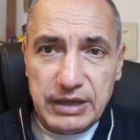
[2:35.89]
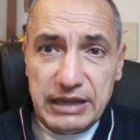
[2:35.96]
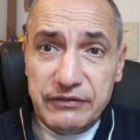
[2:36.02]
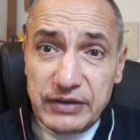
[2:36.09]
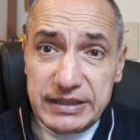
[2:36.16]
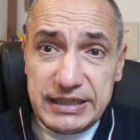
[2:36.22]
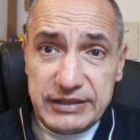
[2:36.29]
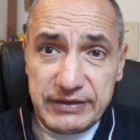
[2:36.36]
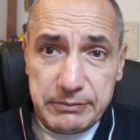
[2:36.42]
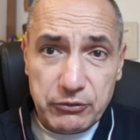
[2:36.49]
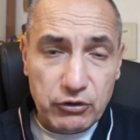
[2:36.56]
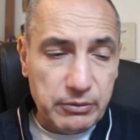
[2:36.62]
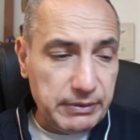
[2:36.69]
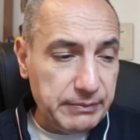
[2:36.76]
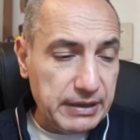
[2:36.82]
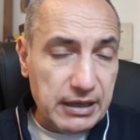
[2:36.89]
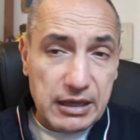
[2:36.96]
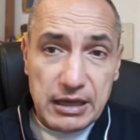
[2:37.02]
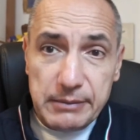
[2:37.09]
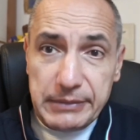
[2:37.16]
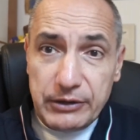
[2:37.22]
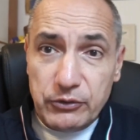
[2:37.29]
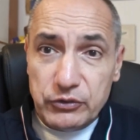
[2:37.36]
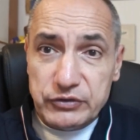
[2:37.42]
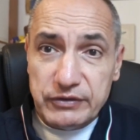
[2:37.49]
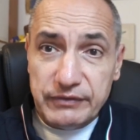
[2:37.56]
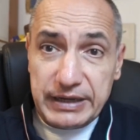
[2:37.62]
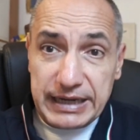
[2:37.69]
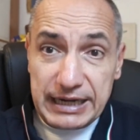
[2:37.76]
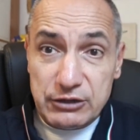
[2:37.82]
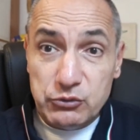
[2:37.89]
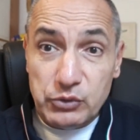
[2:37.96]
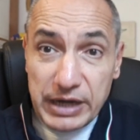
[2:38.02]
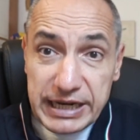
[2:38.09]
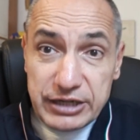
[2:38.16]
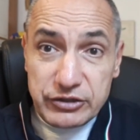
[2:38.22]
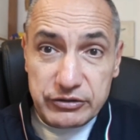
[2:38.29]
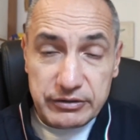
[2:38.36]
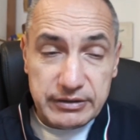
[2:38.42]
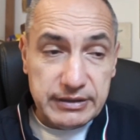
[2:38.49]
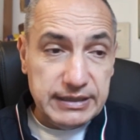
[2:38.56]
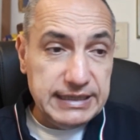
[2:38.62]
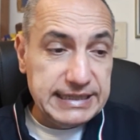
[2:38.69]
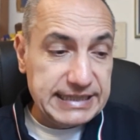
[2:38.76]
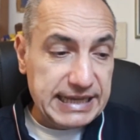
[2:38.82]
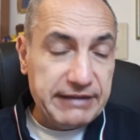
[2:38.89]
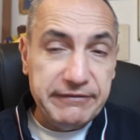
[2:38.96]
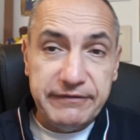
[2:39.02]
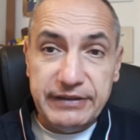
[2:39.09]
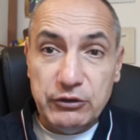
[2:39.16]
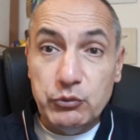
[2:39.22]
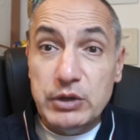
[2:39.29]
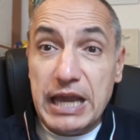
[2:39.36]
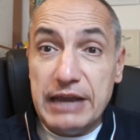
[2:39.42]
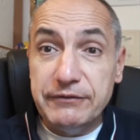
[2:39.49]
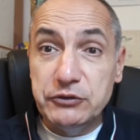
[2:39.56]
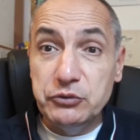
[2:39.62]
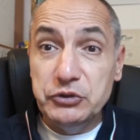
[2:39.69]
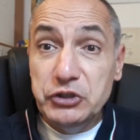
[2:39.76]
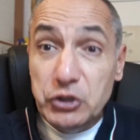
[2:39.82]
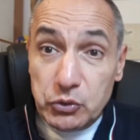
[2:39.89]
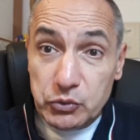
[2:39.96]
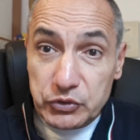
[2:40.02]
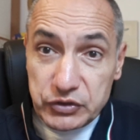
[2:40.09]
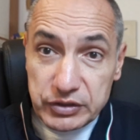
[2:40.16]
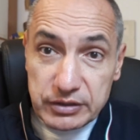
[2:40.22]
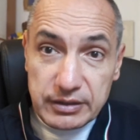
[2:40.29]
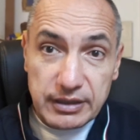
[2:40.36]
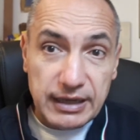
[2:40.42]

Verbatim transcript: And this is a problem, because the calculator is something we have to use,